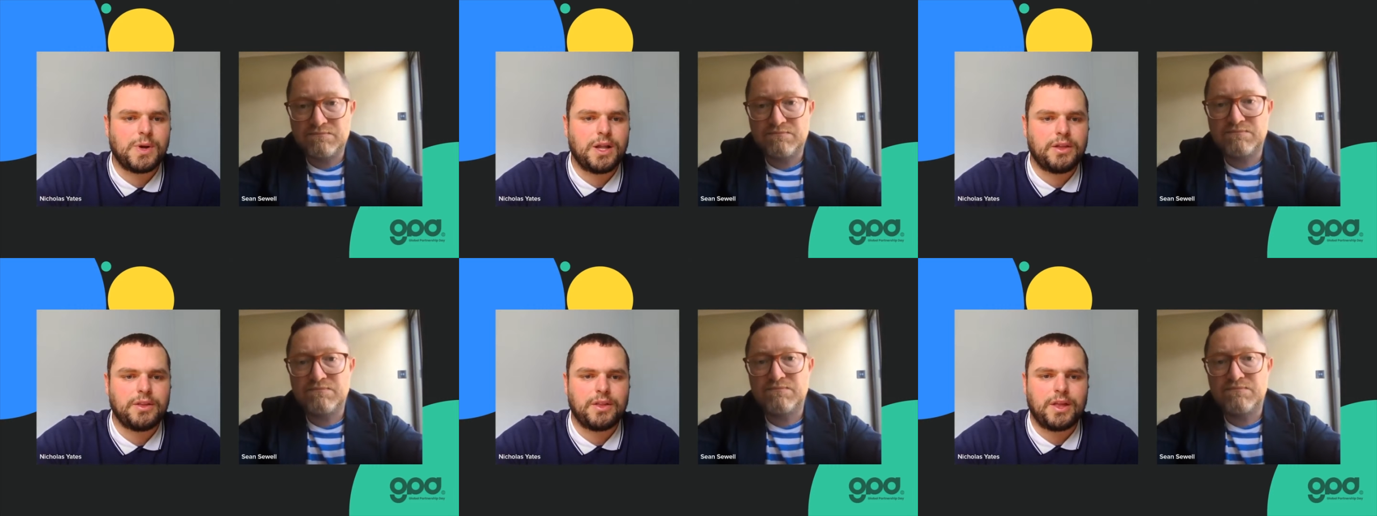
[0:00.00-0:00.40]

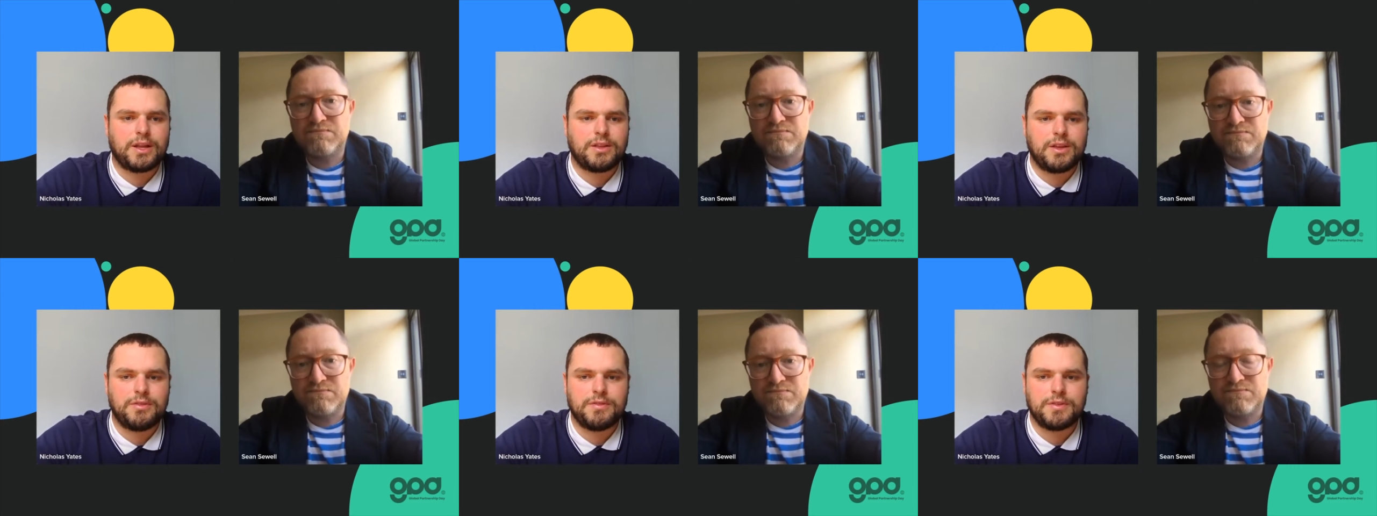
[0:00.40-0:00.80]
Speaker 1: well. I think
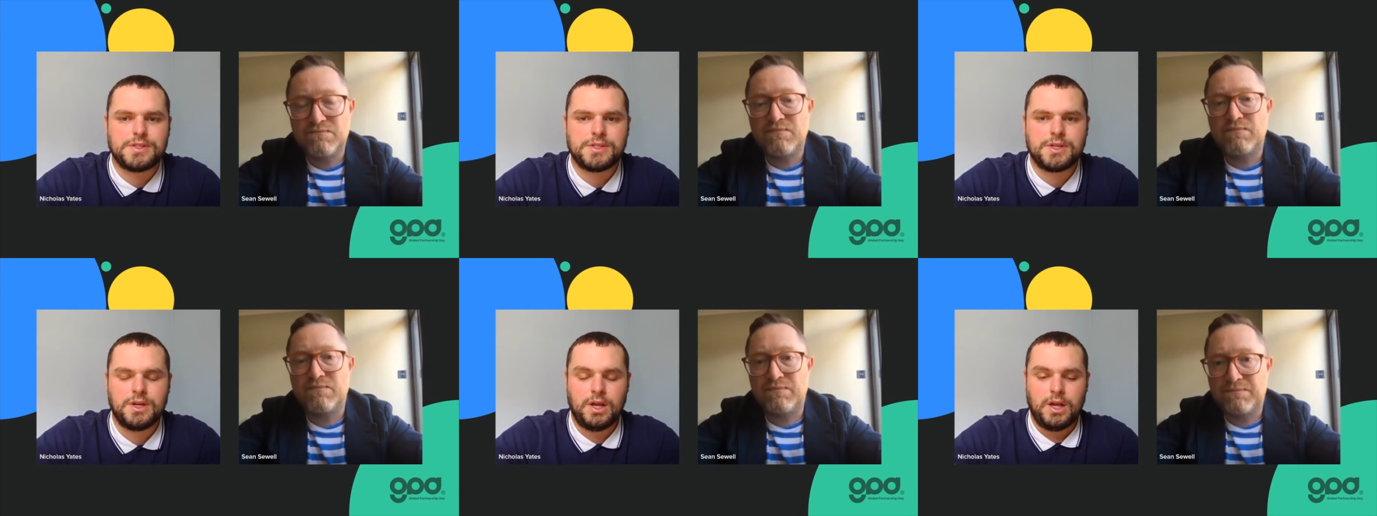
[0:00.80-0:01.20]
that
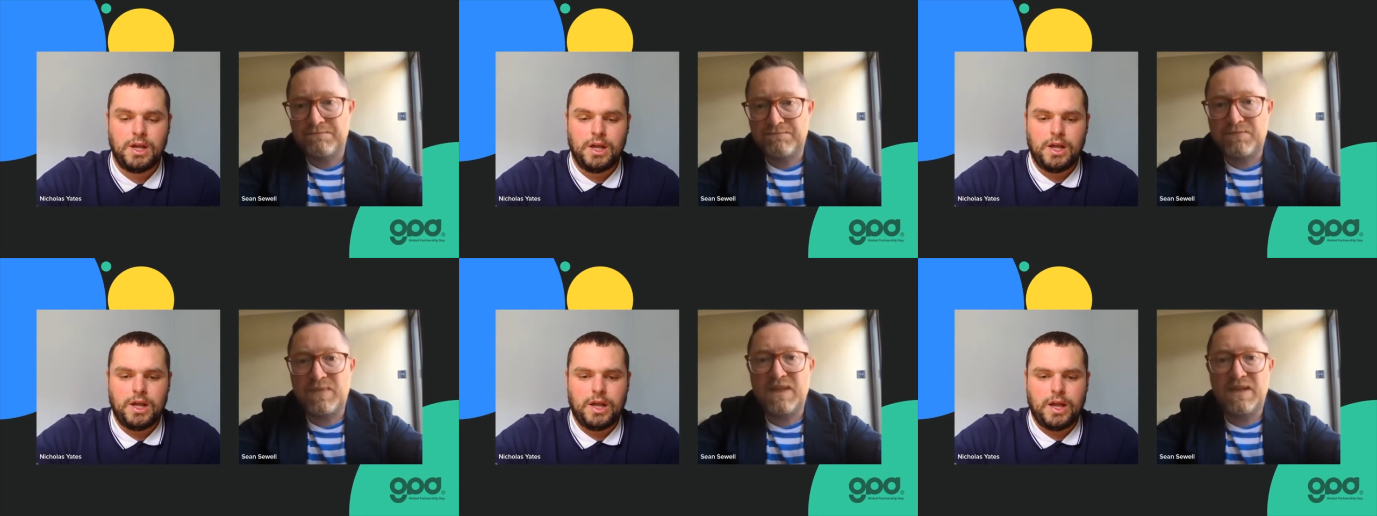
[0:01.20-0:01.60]
differs
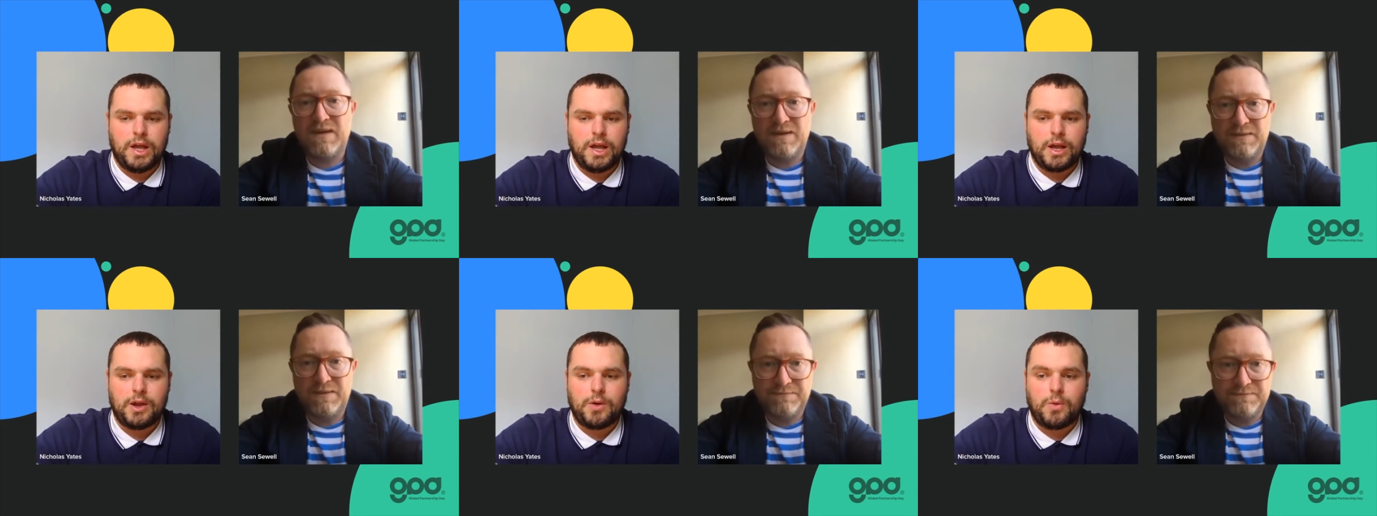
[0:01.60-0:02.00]
uh,